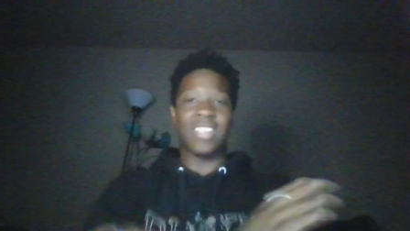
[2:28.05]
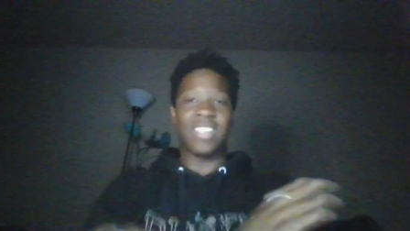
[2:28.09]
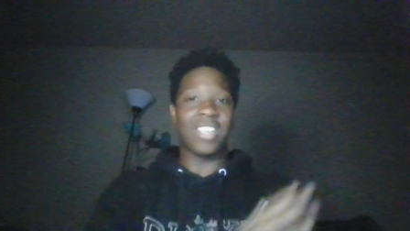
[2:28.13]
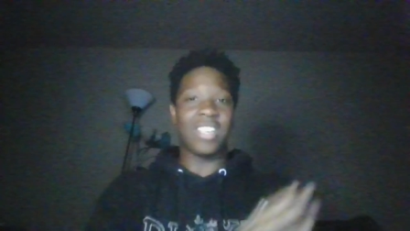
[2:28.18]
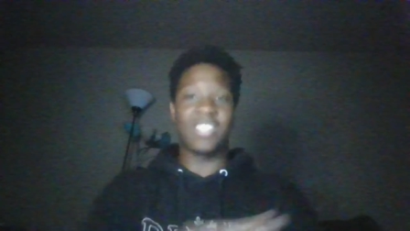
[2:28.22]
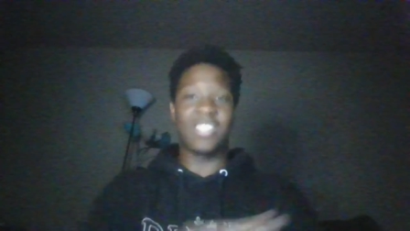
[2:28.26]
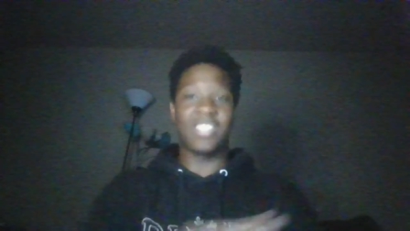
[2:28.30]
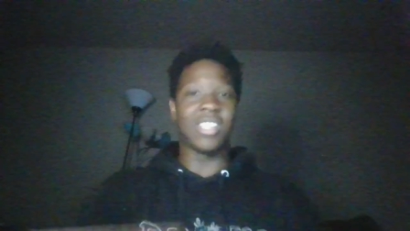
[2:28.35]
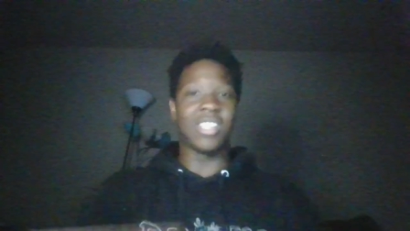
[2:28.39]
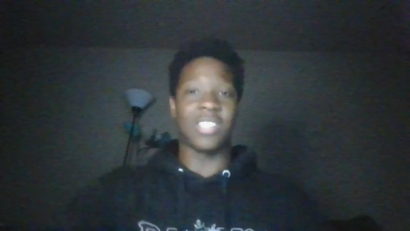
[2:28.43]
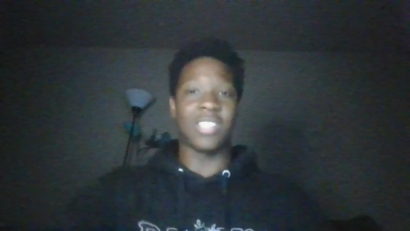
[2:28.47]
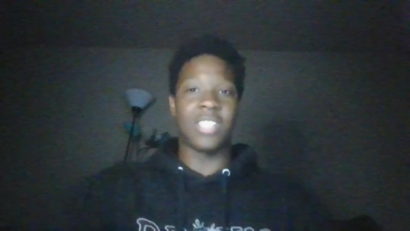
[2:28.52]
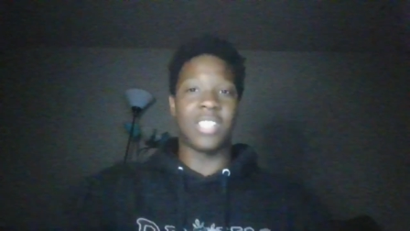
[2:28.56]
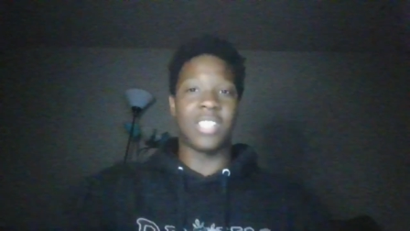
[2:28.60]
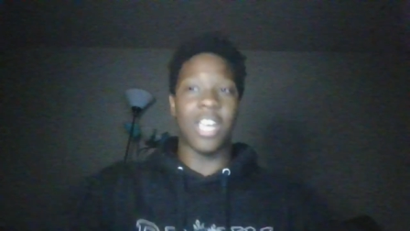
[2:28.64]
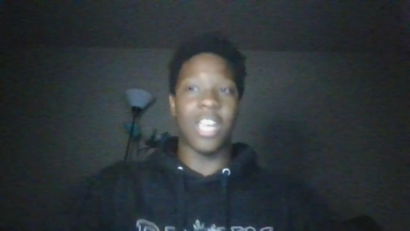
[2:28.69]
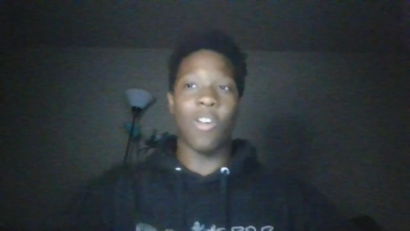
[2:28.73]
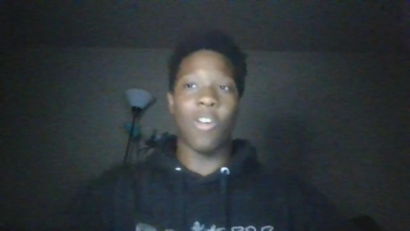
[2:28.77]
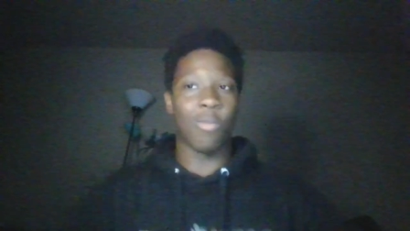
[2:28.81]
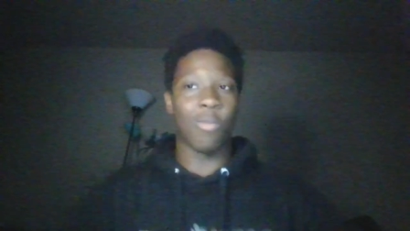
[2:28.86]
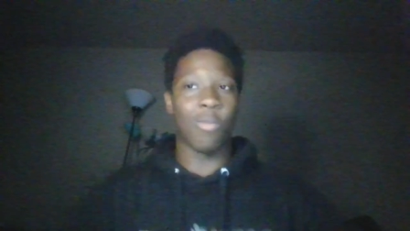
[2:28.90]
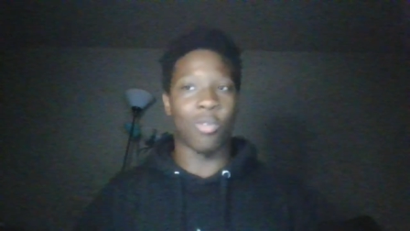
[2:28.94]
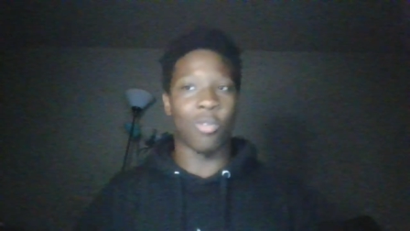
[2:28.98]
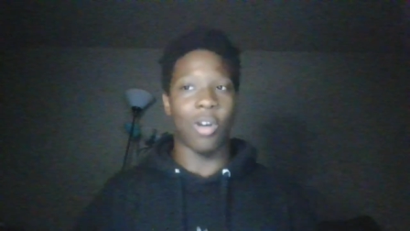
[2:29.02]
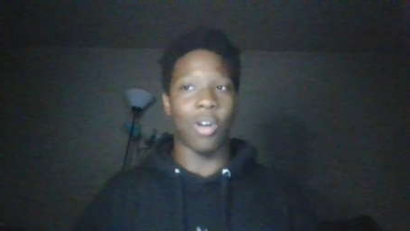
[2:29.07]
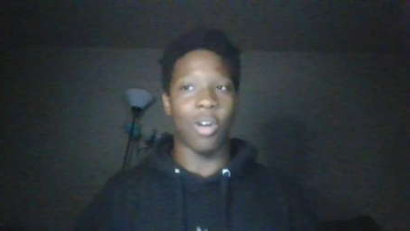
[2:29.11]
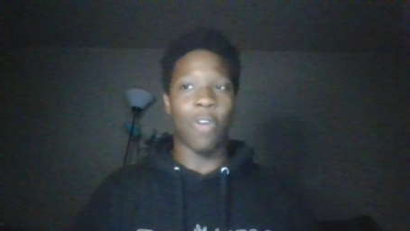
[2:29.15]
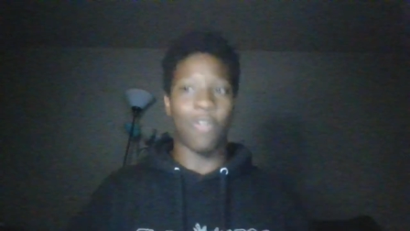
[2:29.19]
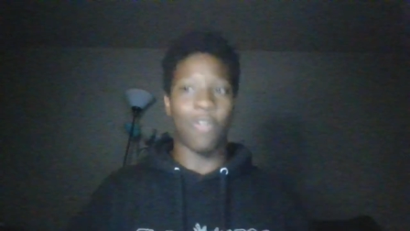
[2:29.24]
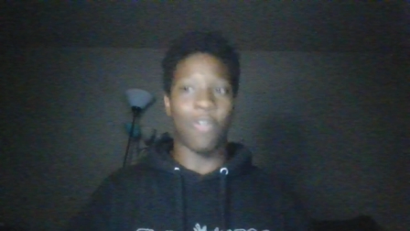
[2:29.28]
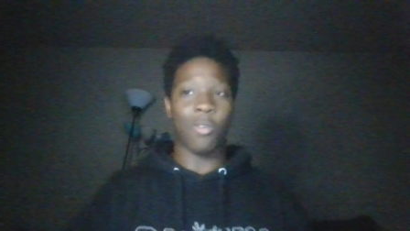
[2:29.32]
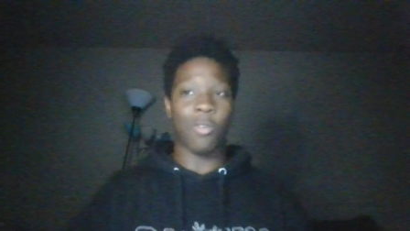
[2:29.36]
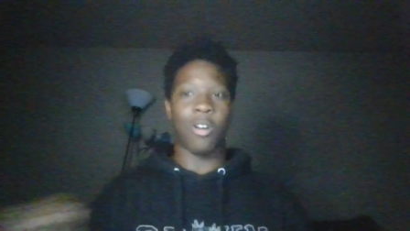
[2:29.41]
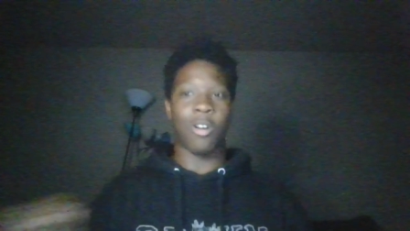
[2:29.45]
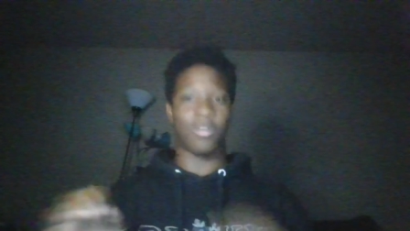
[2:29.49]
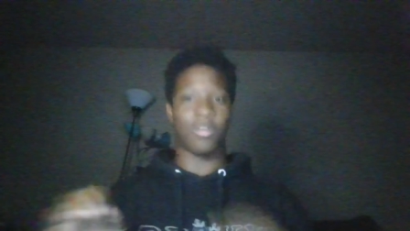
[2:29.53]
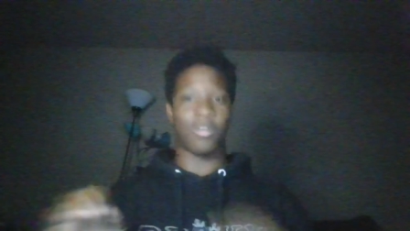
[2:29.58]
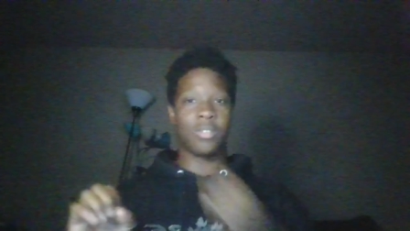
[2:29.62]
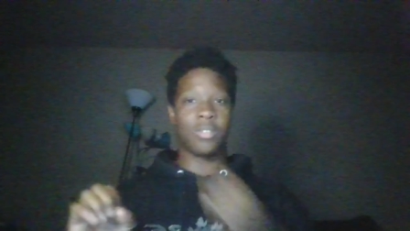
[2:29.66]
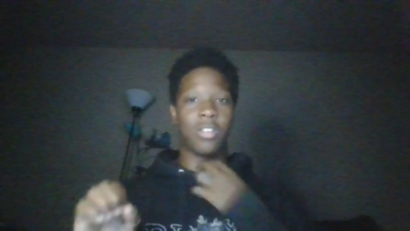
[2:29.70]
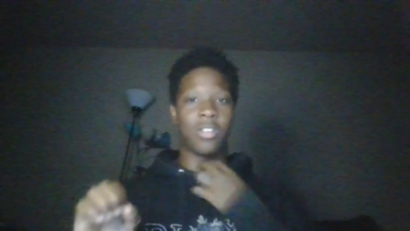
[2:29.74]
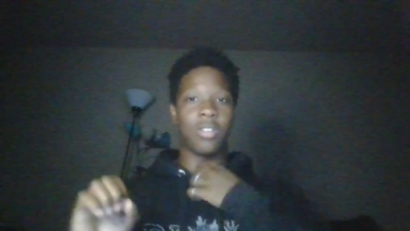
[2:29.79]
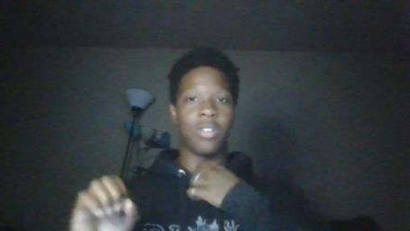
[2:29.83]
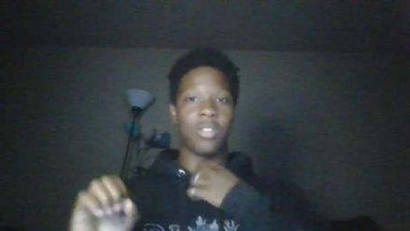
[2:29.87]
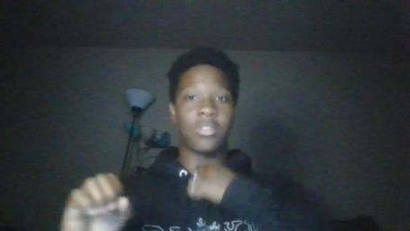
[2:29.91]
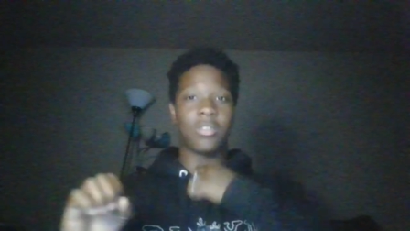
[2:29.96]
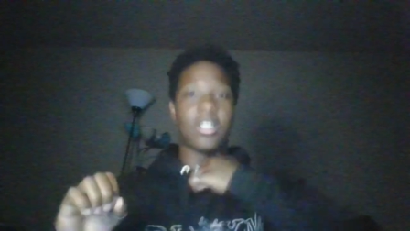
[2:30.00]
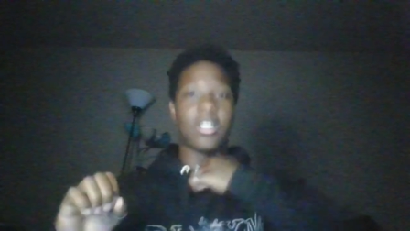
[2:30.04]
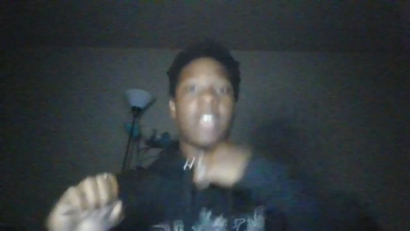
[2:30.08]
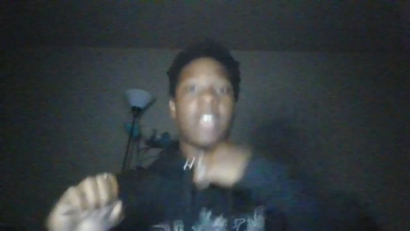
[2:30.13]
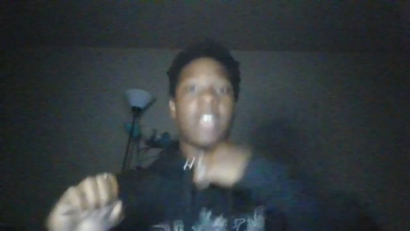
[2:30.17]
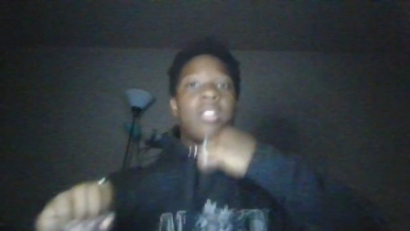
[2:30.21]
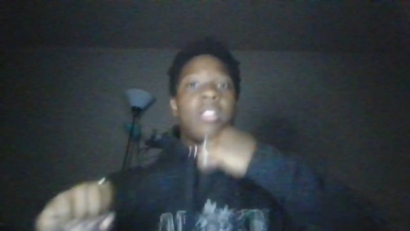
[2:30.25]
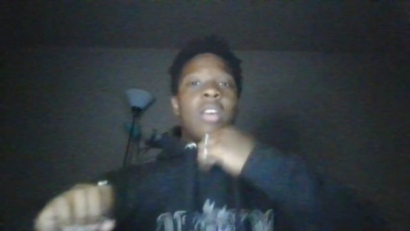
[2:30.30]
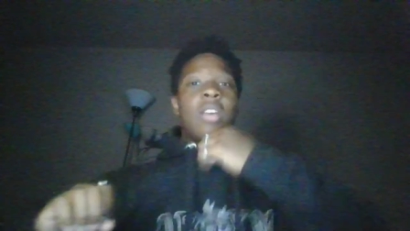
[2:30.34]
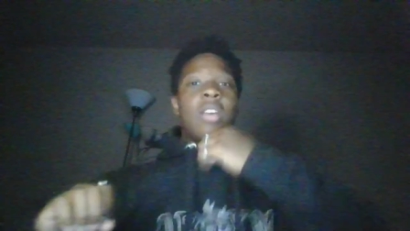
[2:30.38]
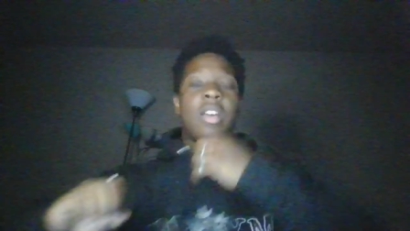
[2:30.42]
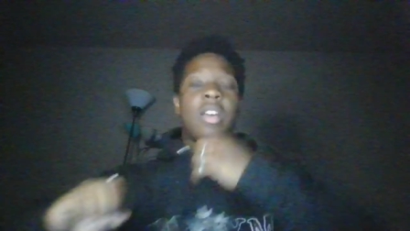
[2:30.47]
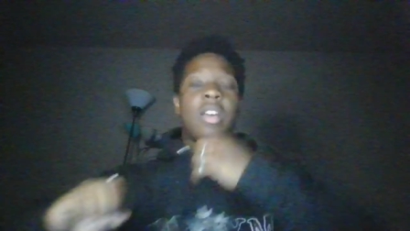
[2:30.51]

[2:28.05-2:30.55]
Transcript: is just terrible overall. You know what I'm saying?